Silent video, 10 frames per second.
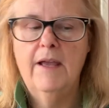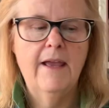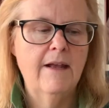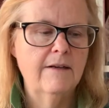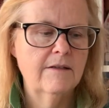
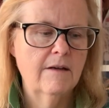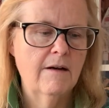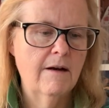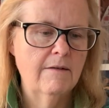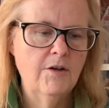and
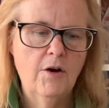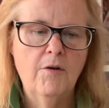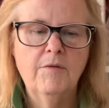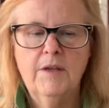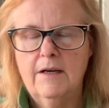
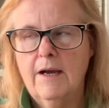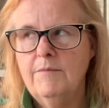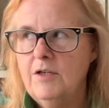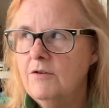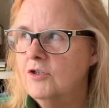know that
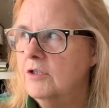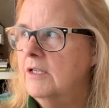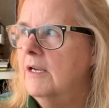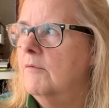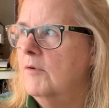I'm
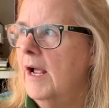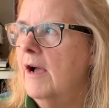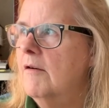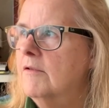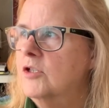usually
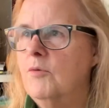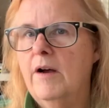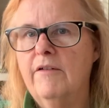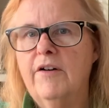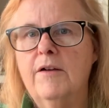around
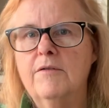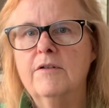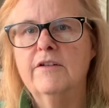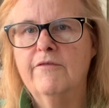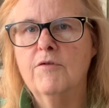
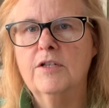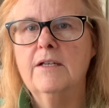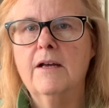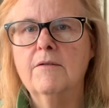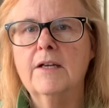1200 to
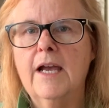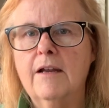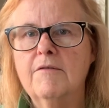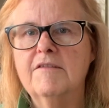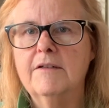1400
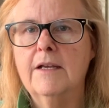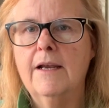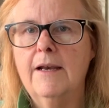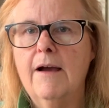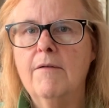calories a
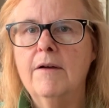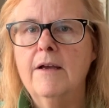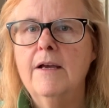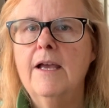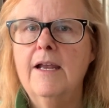day now,
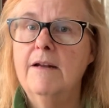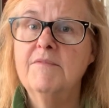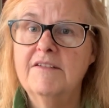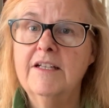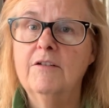and
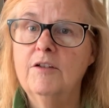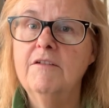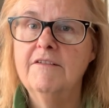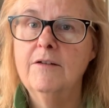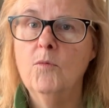I'm still
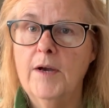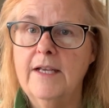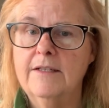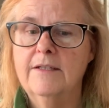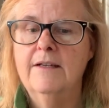losing
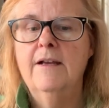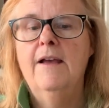weight.